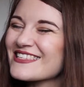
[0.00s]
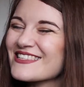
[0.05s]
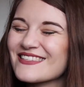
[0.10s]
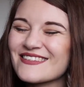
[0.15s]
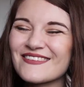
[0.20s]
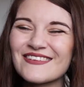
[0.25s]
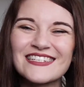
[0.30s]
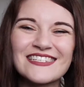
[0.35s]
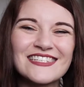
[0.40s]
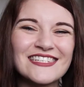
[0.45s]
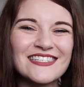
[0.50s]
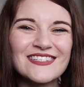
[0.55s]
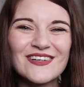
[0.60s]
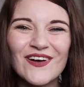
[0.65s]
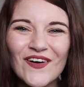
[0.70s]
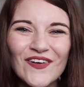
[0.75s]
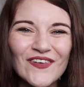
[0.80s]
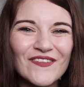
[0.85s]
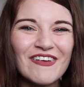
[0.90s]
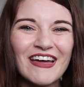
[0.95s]
so it just
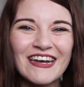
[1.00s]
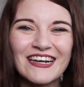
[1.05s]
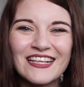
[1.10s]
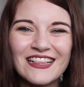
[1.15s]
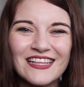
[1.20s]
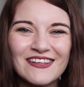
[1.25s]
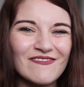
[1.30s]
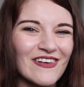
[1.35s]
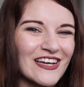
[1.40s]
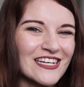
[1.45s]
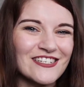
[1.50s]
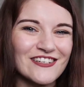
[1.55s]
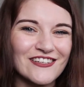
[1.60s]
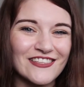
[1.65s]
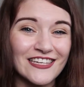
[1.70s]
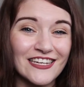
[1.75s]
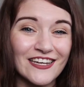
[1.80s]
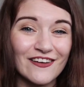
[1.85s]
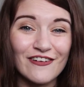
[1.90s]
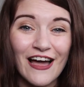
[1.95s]
automatically makes you
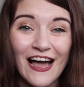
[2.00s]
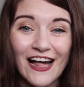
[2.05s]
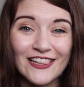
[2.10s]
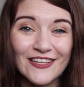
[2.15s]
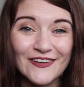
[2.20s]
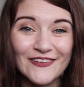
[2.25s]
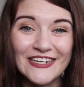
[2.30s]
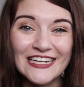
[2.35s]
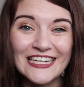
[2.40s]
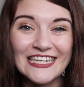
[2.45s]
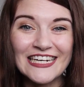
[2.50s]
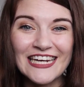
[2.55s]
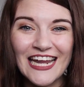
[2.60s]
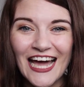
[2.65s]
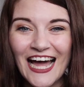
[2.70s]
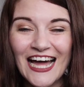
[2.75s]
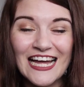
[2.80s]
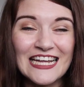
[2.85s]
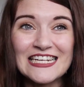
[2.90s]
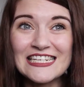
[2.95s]
think of Halloween
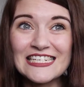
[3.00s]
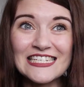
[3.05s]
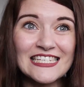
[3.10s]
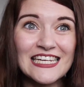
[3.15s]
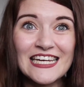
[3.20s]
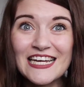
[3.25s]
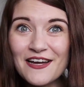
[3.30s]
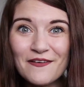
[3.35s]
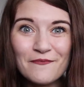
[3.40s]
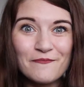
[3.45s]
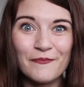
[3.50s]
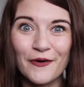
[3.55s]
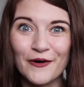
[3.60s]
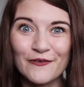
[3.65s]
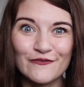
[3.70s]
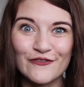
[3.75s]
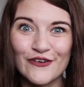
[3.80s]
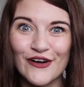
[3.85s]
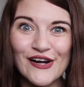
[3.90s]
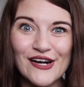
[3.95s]
and
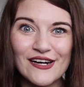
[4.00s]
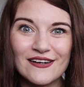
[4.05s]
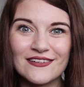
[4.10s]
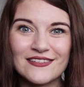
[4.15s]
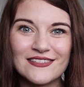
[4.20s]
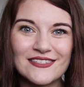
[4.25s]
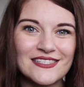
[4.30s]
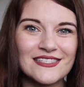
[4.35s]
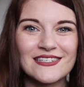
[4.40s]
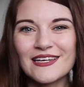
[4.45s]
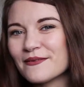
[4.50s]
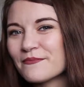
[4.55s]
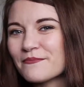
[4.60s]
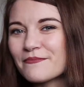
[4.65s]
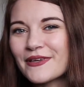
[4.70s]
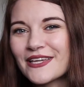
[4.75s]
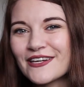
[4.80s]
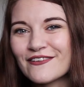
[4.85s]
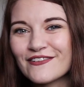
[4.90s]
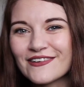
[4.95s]
bonfires and
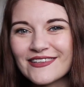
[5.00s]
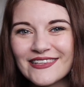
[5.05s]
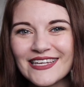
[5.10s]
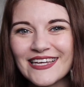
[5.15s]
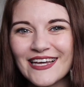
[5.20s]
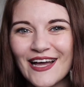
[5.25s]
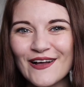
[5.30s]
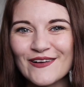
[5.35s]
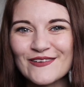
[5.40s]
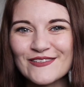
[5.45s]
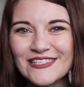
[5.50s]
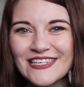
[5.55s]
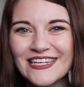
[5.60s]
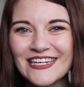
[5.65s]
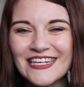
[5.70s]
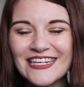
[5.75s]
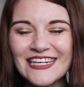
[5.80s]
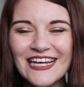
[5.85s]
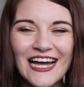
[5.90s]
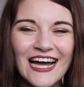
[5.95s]
being really
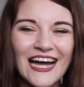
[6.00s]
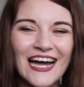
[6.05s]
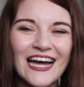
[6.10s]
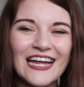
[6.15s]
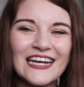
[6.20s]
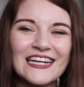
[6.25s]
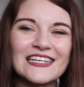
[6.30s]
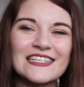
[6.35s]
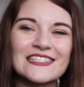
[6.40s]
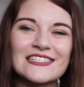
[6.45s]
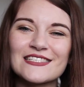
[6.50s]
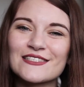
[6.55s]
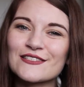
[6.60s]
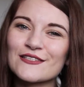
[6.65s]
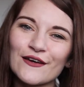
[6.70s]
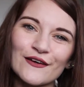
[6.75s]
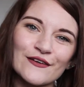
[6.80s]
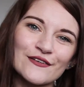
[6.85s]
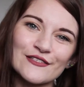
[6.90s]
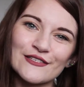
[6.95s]
cosy and it's
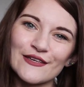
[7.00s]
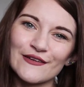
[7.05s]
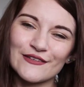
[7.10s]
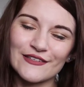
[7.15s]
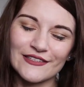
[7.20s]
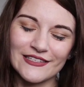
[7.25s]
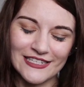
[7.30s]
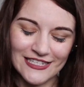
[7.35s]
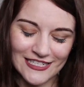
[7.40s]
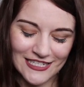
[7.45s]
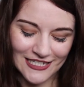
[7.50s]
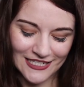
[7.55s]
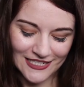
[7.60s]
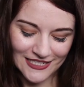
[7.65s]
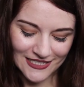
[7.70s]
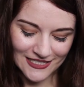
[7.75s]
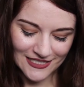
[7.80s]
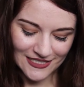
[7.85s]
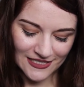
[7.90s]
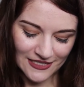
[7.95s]
so so
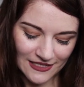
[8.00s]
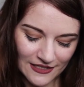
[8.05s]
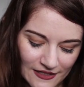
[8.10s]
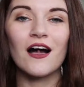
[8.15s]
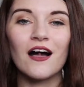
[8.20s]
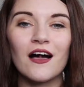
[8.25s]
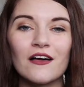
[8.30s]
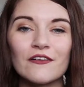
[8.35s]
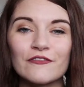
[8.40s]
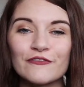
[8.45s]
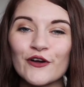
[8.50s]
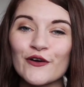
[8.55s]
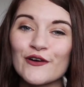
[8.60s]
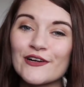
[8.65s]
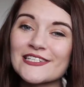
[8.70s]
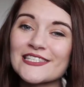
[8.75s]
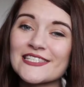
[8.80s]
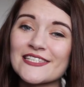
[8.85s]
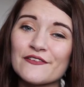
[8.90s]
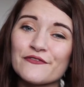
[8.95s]
delicious. Of
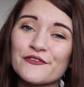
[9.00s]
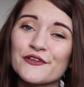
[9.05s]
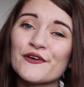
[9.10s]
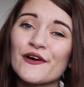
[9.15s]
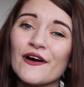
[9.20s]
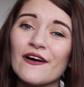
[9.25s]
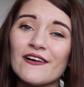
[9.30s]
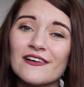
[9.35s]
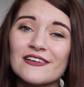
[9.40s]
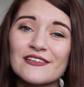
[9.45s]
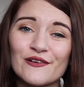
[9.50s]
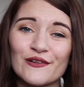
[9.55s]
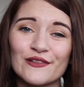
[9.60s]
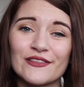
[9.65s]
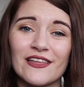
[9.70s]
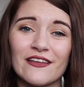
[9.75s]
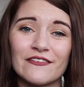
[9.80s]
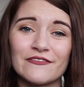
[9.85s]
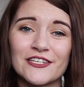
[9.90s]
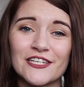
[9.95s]
course, if you aren't old
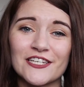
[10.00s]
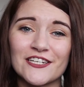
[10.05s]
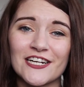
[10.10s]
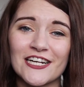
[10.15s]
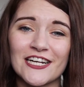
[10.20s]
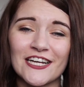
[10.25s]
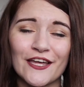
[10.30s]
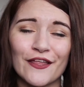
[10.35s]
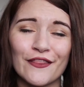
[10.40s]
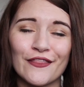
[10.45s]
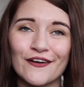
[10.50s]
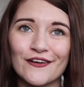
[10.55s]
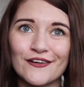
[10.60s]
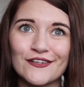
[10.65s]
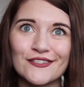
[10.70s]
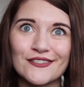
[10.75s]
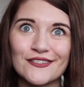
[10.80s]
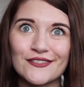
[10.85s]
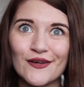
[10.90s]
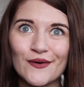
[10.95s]
enough to drink, there
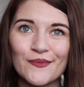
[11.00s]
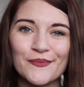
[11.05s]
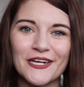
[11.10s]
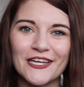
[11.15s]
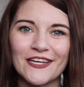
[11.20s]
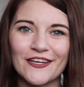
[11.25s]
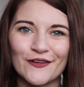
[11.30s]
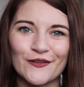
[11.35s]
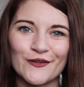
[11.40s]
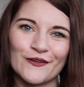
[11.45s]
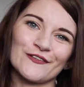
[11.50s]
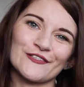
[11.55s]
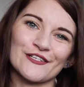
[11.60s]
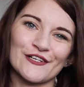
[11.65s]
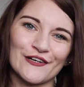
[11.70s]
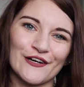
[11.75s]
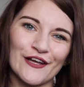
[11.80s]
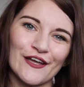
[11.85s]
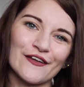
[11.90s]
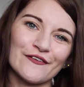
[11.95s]
are so many good
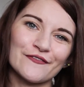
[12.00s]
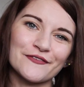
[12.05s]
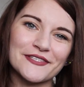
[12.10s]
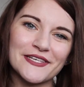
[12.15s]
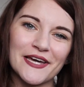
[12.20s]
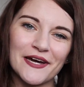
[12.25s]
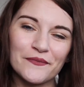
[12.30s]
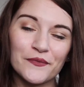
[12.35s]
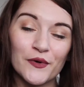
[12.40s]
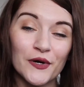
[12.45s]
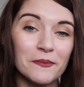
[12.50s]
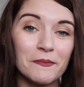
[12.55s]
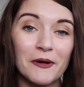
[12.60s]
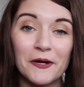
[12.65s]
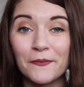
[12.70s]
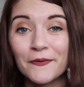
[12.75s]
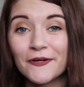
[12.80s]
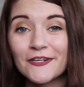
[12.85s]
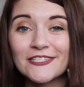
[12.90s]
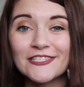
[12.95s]
alternatives and one of
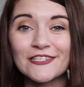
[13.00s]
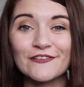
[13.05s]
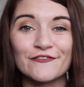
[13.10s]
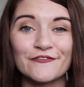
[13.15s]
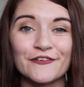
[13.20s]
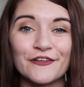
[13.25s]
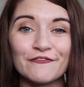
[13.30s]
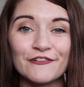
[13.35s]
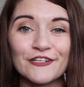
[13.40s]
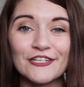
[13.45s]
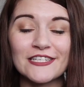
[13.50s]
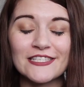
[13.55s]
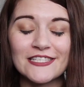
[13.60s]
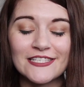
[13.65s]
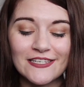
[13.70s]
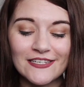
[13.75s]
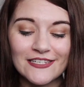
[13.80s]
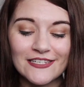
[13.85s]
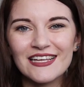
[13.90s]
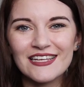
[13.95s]
my personal favourites
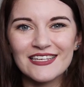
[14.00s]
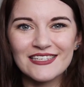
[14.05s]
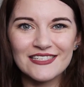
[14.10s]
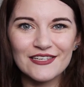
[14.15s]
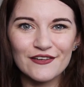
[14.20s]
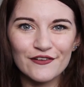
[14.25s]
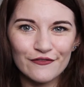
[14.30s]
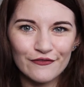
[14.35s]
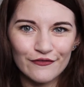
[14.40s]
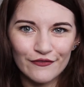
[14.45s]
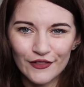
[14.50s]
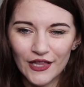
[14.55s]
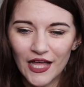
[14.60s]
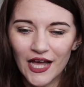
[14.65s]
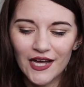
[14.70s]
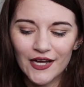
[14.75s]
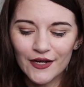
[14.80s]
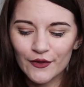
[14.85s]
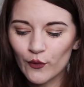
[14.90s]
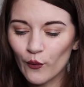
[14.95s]
is a
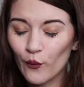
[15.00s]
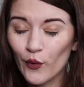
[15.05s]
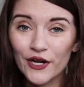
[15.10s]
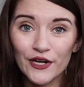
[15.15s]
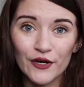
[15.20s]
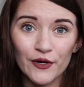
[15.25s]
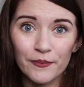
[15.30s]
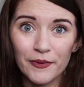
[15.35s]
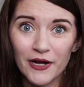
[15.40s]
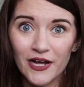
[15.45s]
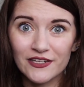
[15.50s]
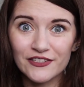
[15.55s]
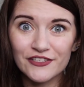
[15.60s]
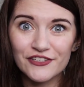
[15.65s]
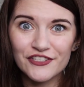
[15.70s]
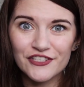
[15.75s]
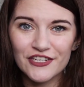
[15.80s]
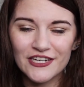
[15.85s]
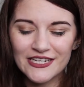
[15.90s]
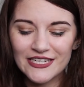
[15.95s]
flat winter
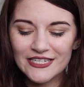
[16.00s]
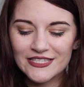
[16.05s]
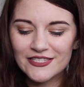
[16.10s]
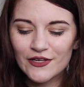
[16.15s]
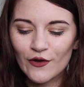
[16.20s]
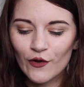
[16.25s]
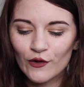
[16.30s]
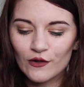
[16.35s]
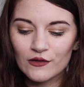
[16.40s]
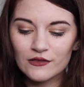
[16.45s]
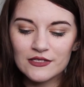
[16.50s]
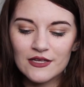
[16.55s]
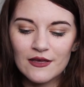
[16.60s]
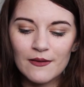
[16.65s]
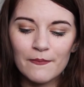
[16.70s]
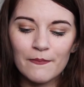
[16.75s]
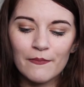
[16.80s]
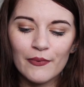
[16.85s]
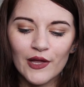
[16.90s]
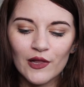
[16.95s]
punch. It's called
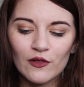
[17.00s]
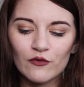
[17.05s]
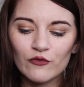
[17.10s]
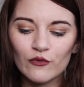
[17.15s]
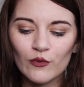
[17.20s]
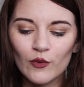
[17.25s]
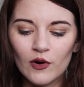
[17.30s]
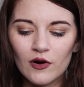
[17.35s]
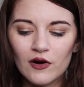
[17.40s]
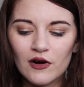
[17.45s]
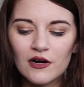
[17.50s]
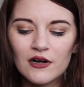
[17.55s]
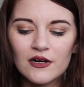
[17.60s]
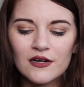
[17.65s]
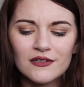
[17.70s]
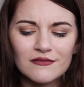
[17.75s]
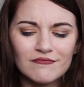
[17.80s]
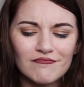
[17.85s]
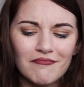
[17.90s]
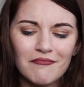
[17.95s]

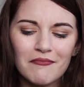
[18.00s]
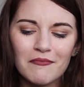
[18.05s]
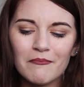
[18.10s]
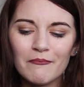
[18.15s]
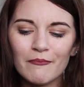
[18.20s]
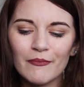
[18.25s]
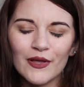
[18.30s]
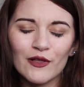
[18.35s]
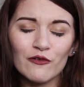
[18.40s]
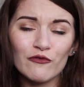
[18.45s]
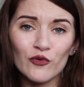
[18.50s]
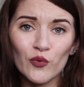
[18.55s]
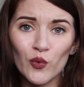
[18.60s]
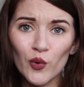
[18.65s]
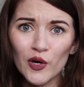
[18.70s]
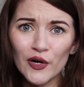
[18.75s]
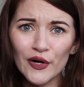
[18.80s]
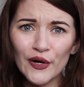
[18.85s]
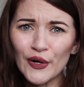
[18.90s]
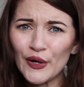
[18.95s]
Belvoir.
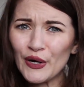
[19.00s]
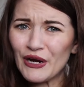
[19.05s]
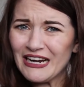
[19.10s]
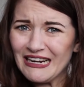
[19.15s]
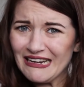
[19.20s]
Belvoir?